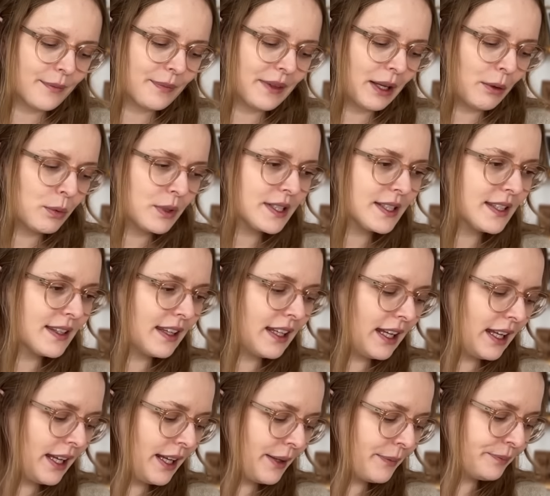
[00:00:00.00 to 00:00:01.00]
It was
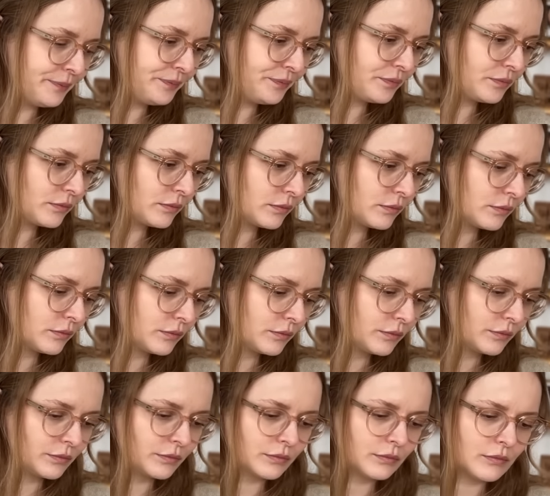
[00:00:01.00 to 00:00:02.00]
the,
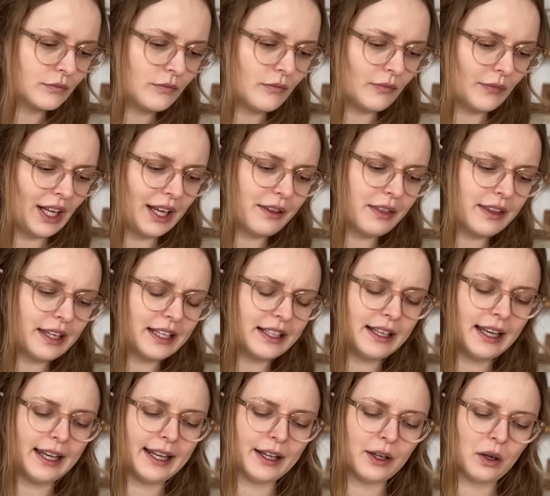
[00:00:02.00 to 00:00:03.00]
I think,
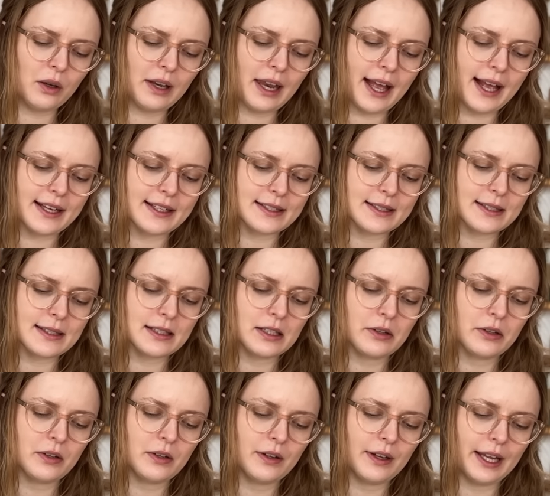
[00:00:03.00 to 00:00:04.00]
Legolas
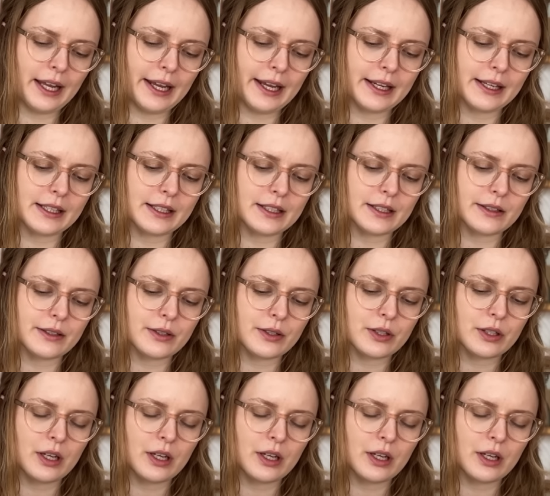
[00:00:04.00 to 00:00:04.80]
and